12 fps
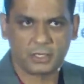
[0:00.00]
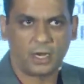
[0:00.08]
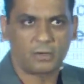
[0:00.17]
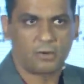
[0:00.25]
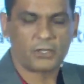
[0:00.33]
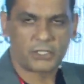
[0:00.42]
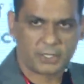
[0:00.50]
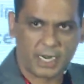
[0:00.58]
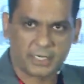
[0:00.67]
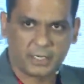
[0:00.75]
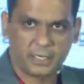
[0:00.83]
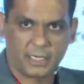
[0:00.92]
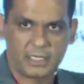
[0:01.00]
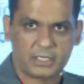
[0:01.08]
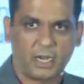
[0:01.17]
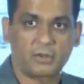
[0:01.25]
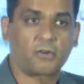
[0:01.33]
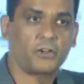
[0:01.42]
across categories,
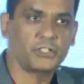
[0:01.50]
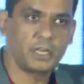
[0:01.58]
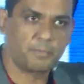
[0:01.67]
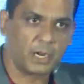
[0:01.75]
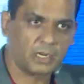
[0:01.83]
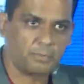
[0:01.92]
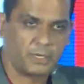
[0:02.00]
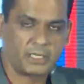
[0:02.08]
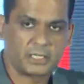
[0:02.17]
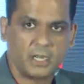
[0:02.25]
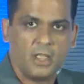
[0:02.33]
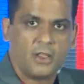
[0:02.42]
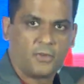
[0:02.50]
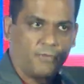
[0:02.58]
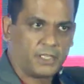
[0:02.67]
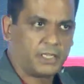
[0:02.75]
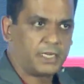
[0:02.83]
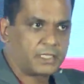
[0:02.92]
across departments,
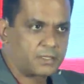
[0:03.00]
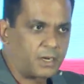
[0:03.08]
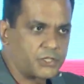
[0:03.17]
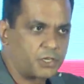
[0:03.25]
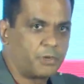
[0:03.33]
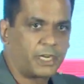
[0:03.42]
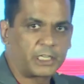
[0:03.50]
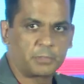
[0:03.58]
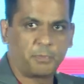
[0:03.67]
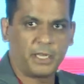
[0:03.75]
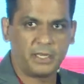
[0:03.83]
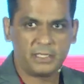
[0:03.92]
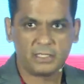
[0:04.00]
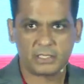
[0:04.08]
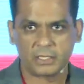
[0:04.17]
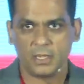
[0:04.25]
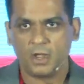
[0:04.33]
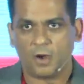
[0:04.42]
whether it's customer experience
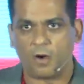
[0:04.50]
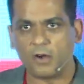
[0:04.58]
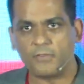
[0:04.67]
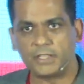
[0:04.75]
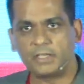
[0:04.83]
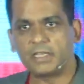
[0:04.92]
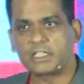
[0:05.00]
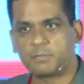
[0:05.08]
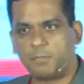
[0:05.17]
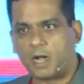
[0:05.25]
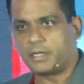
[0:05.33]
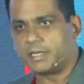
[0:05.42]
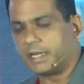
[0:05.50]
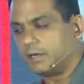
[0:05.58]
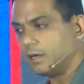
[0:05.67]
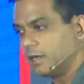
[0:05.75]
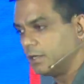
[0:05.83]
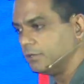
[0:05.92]
or whether it's marketing,
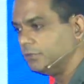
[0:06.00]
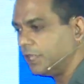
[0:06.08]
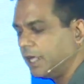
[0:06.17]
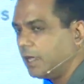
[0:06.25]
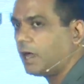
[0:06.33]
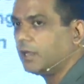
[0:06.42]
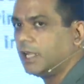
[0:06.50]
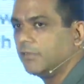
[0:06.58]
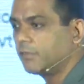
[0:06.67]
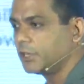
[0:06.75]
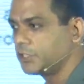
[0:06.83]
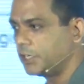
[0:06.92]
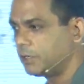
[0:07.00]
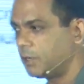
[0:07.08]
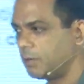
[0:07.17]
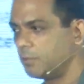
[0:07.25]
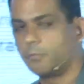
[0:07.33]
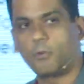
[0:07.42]
they are leveraging
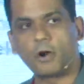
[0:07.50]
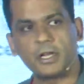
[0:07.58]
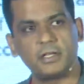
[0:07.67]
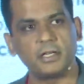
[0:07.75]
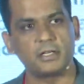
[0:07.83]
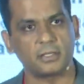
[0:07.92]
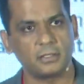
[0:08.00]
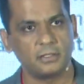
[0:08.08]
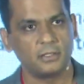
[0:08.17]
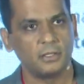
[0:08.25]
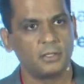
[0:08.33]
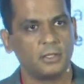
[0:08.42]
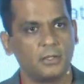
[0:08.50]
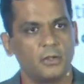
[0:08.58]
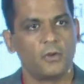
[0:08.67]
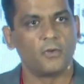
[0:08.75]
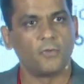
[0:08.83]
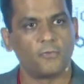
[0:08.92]
Bright data
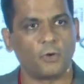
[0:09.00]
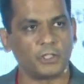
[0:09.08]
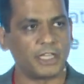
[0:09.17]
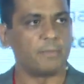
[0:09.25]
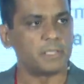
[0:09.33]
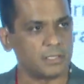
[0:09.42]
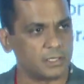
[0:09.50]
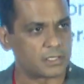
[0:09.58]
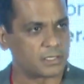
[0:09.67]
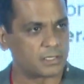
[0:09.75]
for their business.